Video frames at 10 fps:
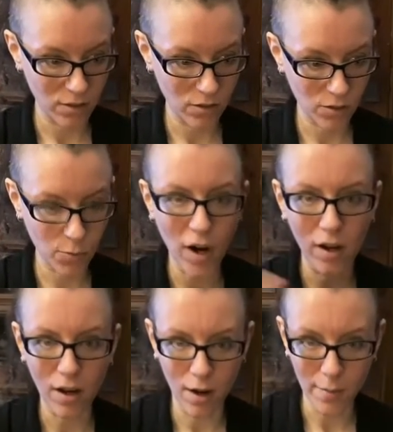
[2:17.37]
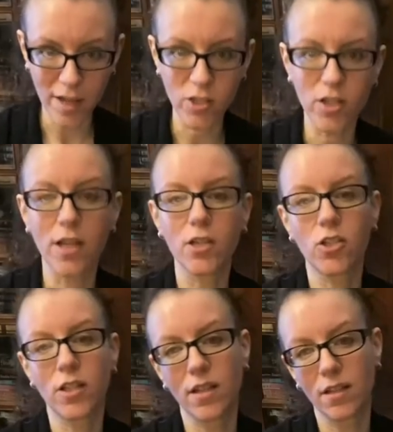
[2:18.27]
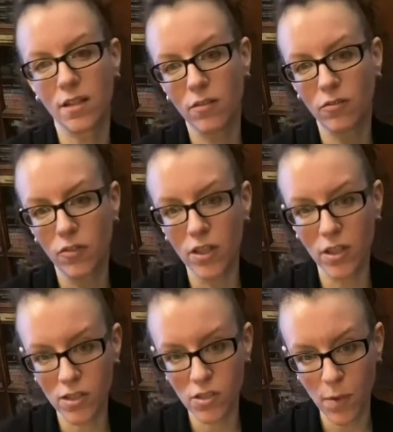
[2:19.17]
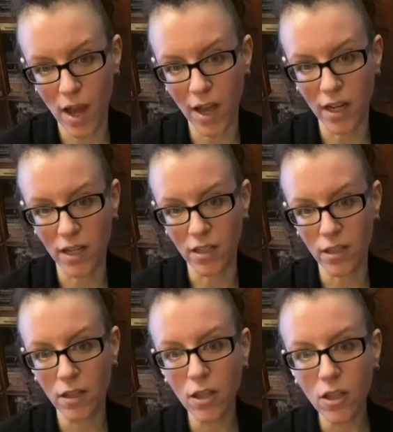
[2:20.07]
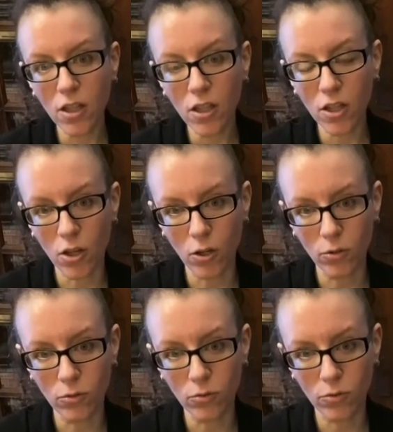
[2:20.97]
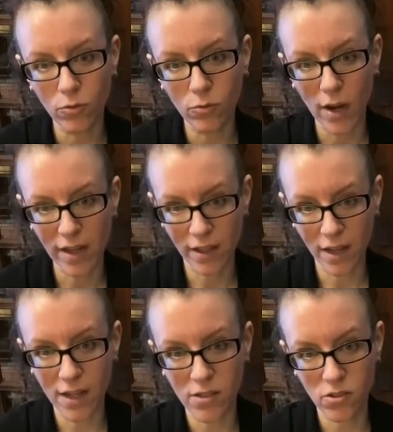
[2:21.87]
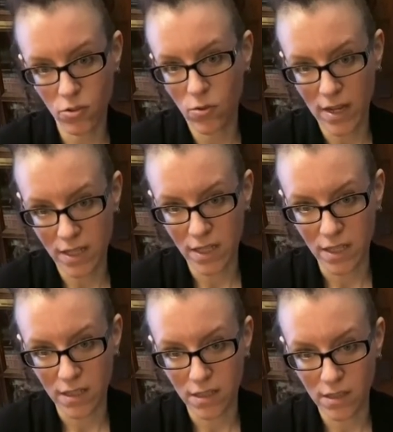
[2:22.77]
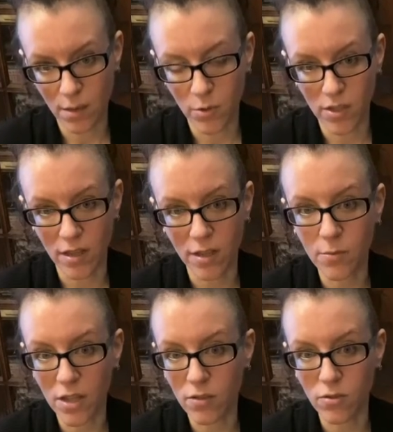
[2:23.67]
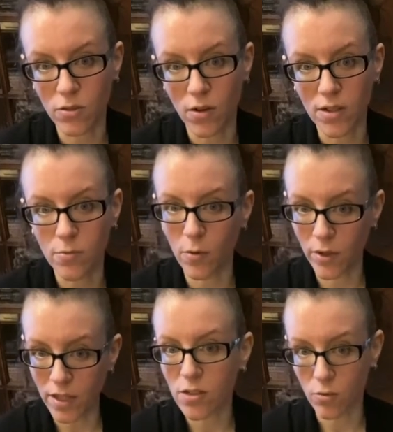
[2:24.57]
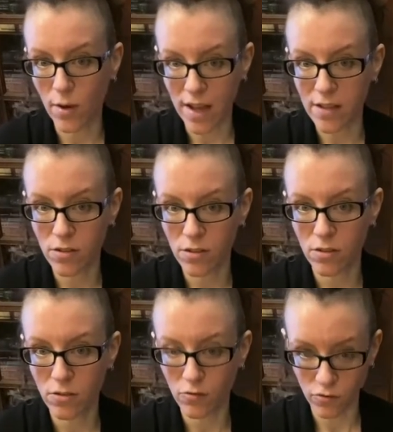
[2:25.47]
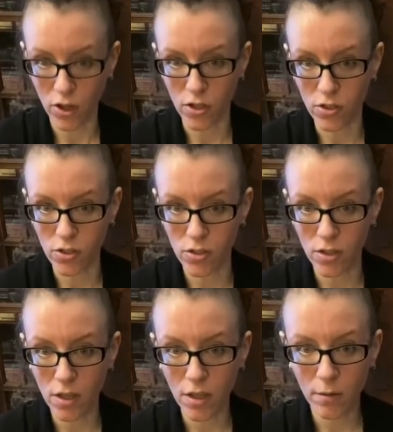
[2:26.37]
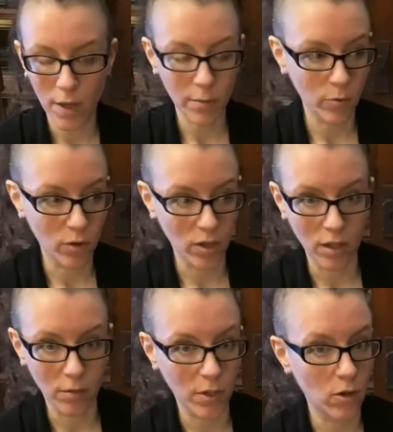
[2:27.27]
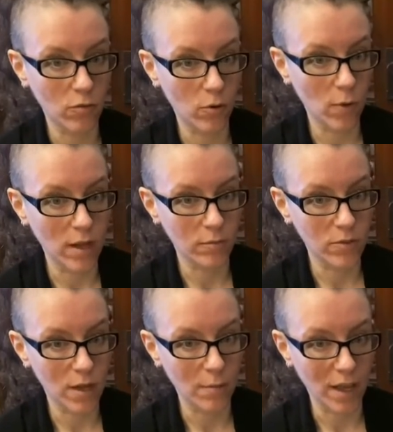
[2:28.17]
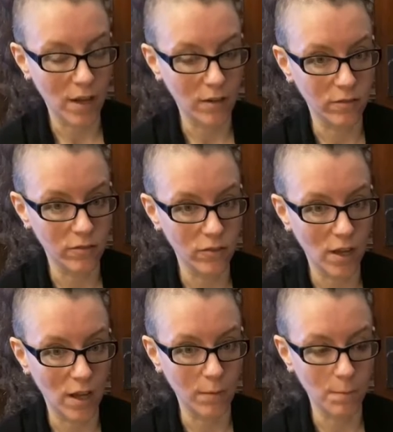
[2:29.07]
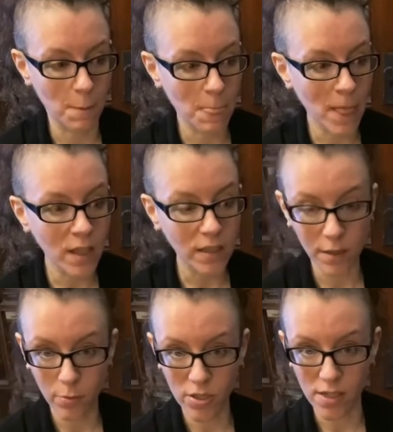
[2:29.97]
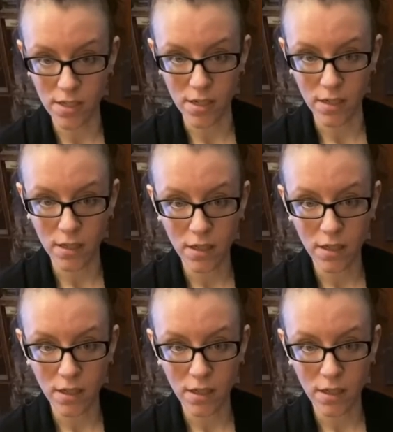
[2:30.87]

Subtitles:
spark our imagination, feel inspired, recognize new ideas as they present themselves to us. But we need to rest first. Maybe we're a little bit overwhelmed coming out of Libra season.